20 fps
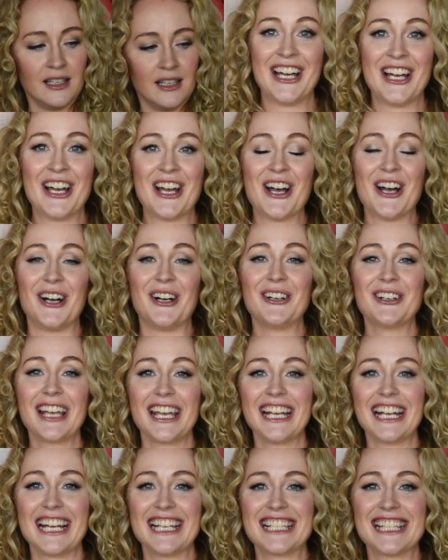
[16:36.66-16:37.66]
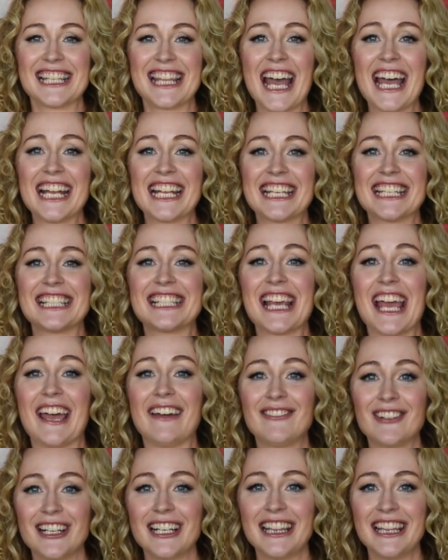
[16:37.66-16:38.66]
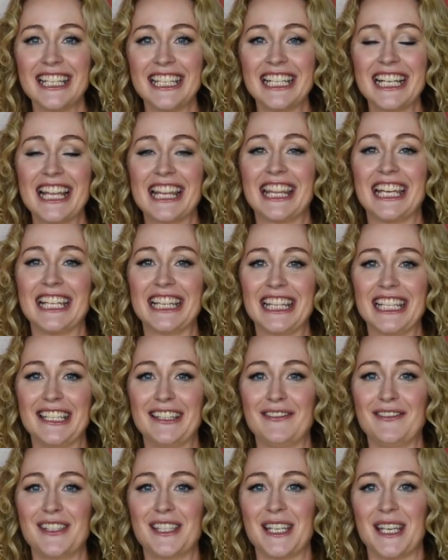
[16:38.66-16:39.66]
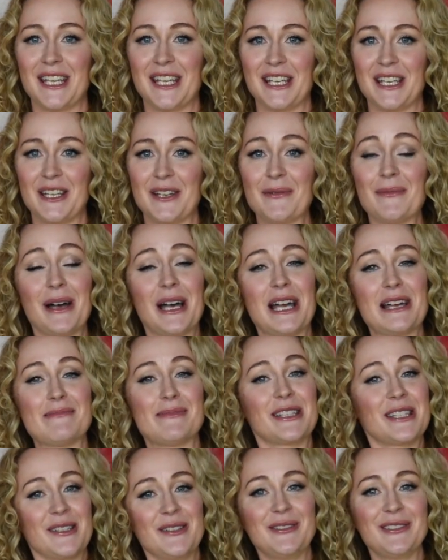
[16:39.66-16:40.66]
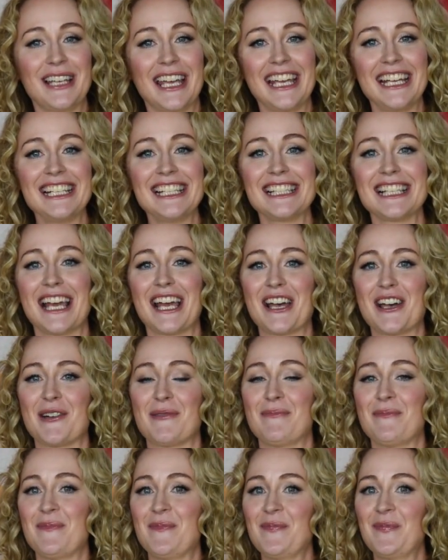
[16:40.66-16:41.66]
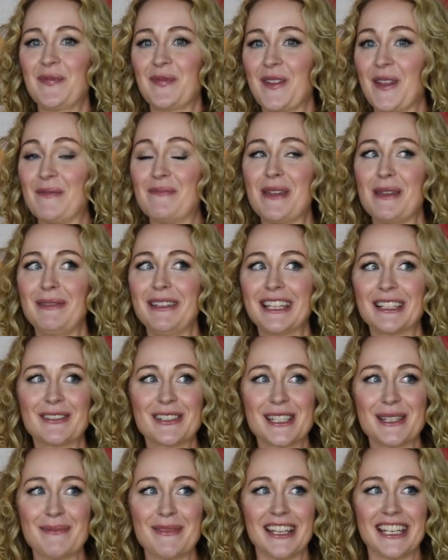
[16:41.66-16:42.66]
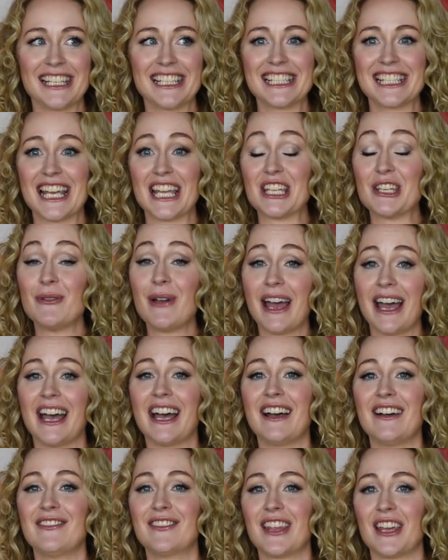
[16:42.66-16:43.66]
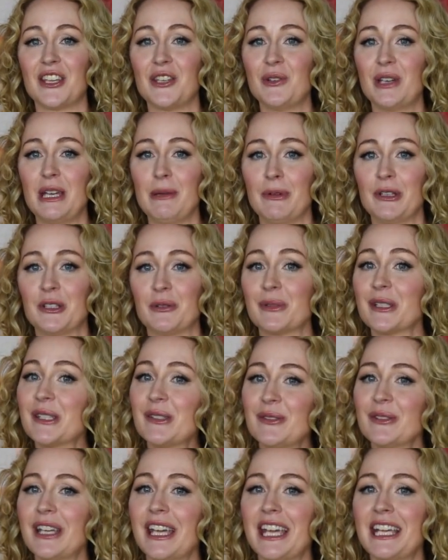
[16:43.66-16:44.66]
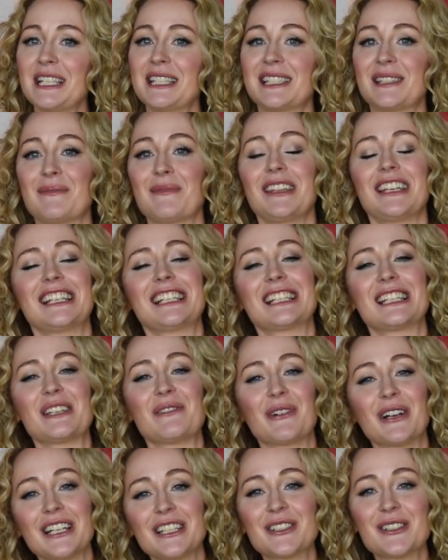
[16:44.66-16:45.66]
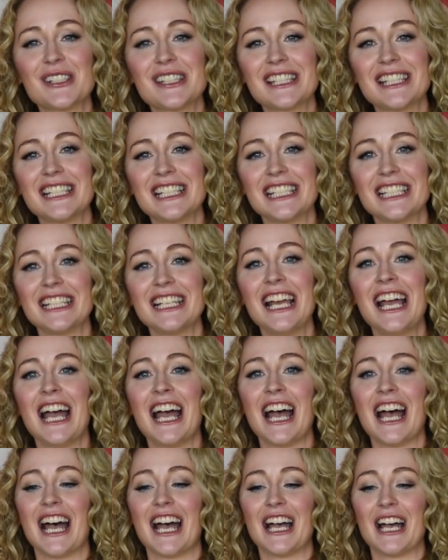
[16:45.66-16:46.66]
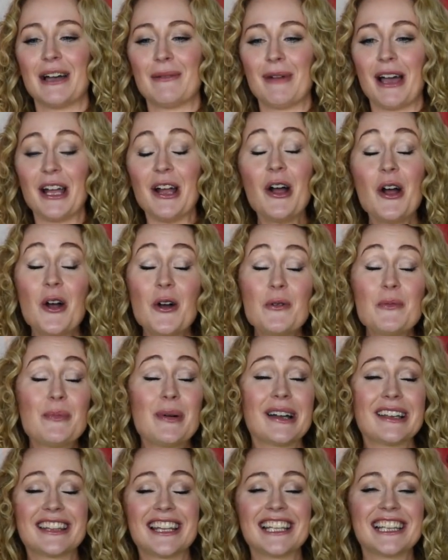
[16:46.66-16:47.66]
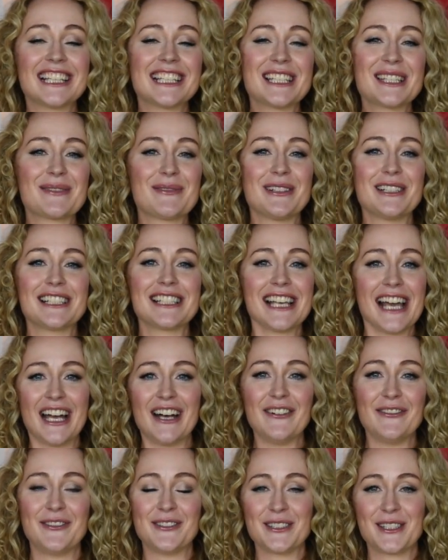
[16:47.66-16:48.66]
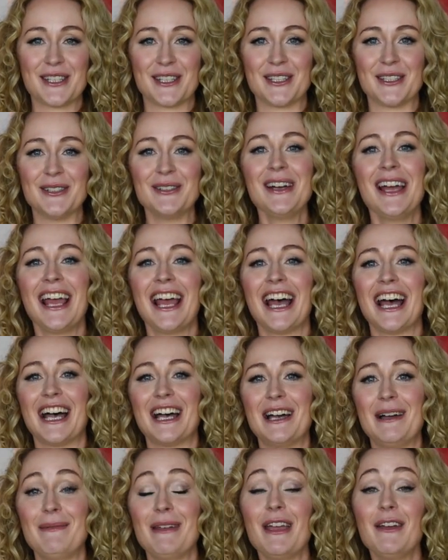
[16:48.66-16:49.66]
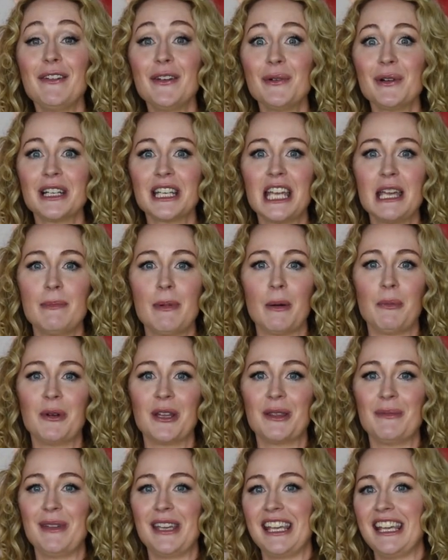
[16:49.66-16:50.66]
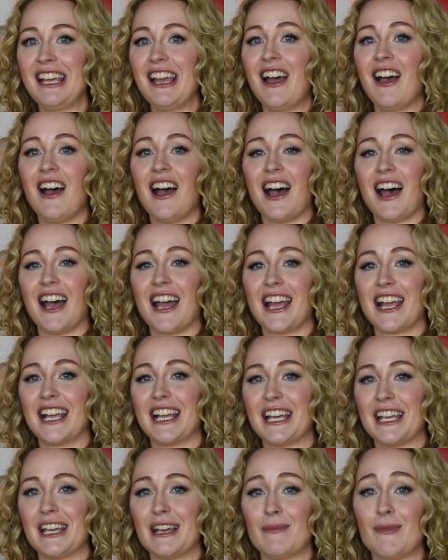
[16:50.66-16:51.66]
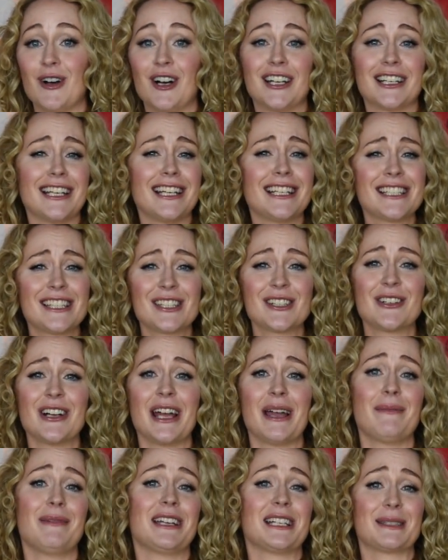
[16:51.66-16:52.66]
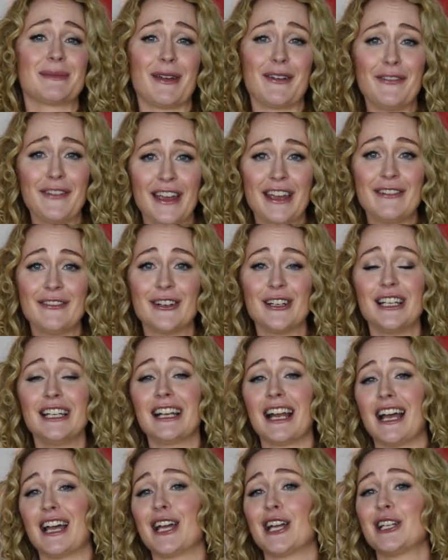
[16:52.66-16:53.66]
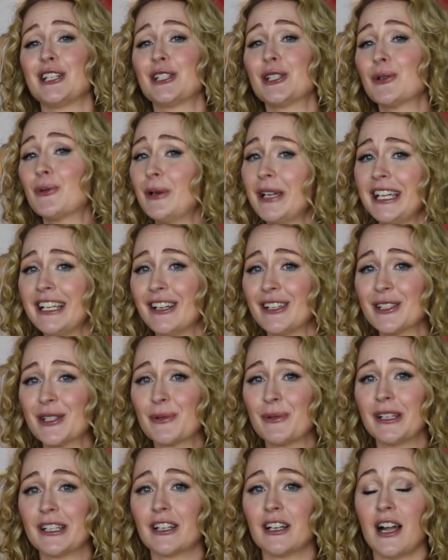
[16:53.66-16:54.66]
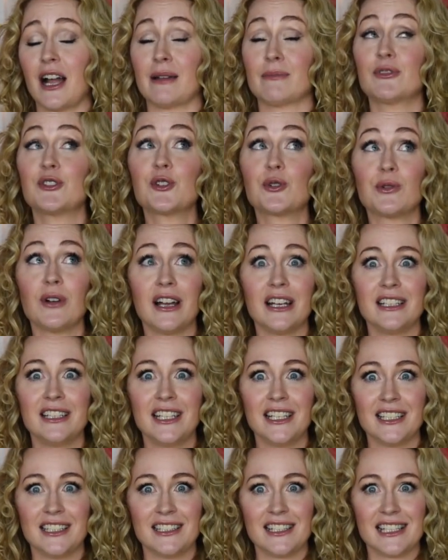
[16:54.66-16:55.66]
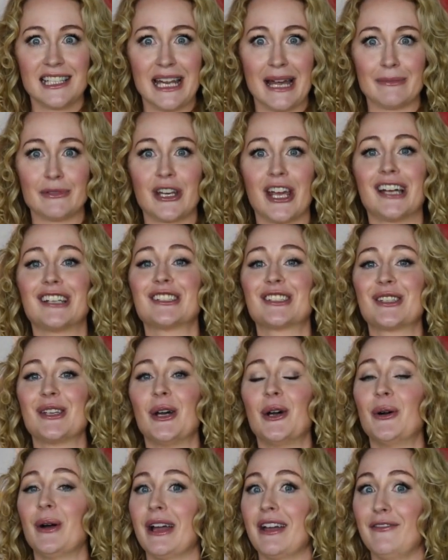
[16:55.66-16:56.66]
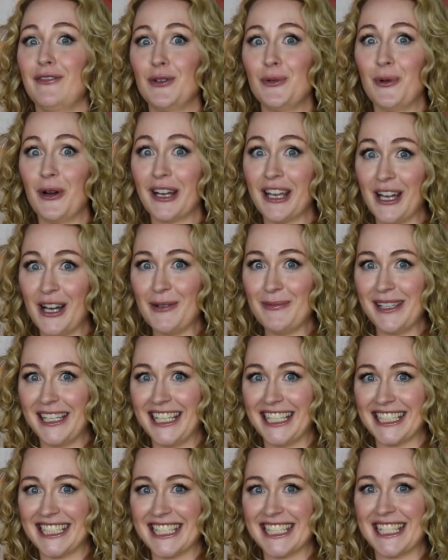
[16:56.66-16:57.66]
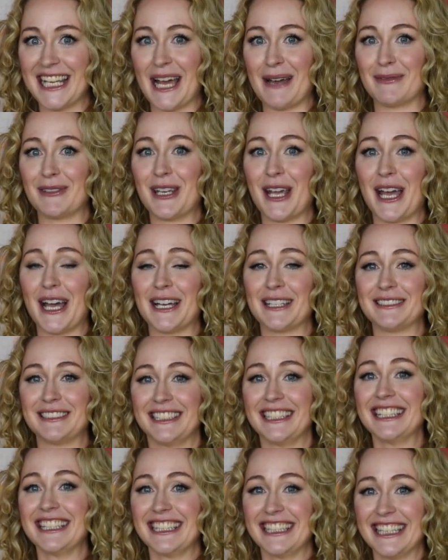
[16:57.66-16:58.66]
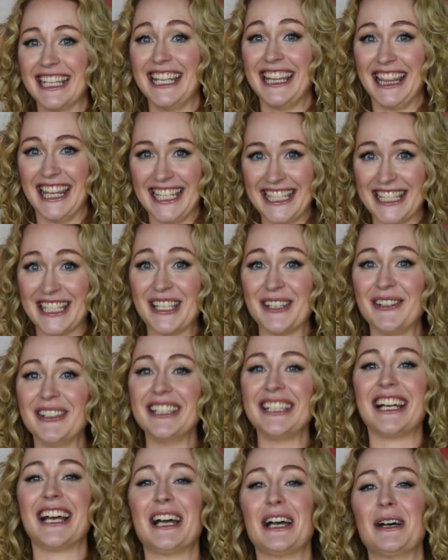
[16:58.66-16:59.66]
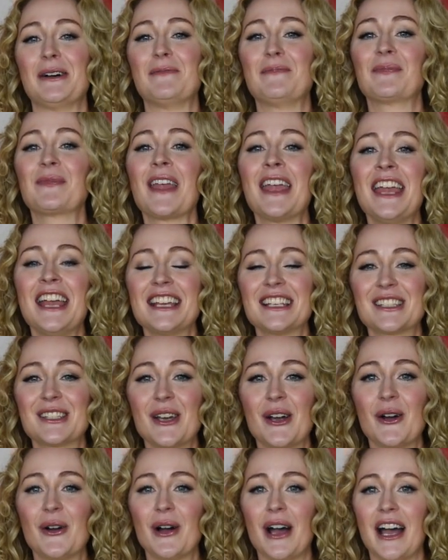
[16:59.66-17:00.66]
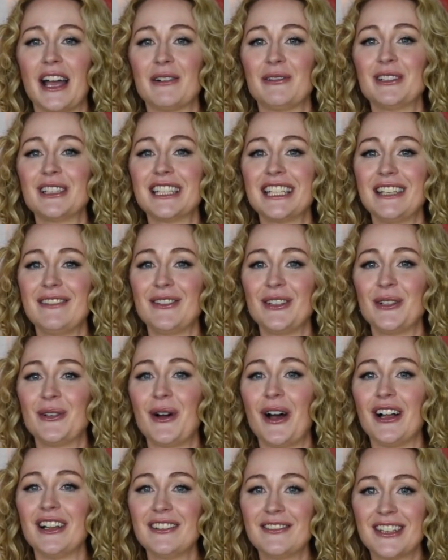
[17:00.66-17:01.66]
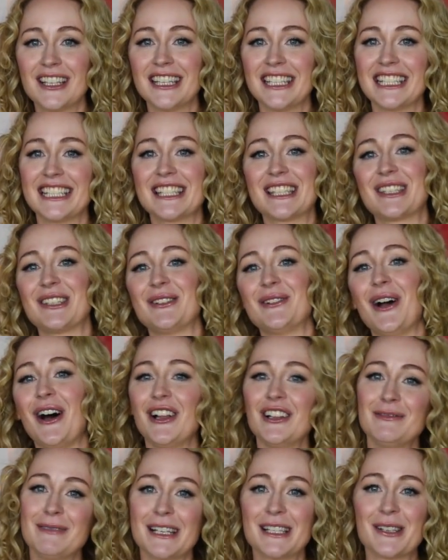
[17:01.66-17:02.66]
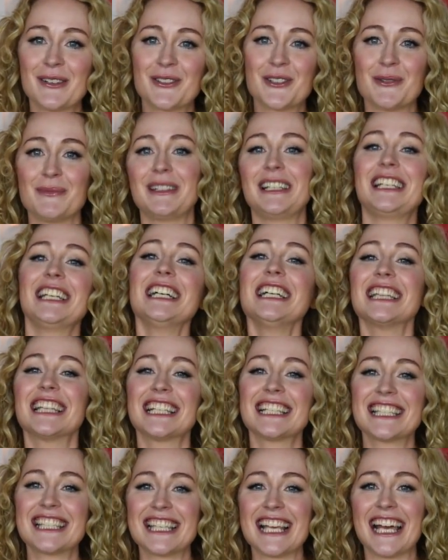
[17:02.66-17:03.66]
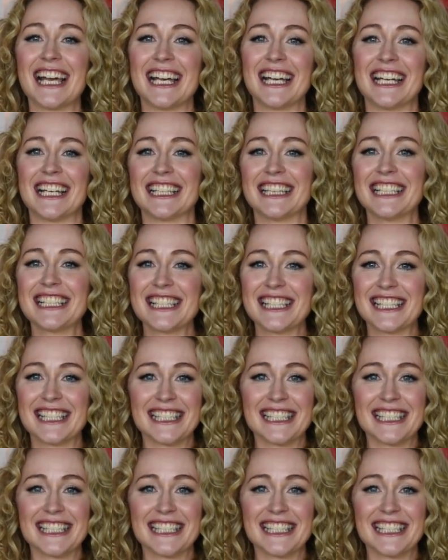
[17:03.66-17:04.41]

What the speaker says: Okay guys, that is everything that lives in my bassoon case. Maybe there were some things that you have that you keep in your bassoon case, some things that you were interested in. I hope that this was helpful to you. If you want to keep up with me, I am on Instagram. It's my favorite. I tweet on Twitter. I'm trying to get into Snapchat, so if you want to help me get into Snapchat, let's do it. So I will leave you all of the links to all of my social media. Let's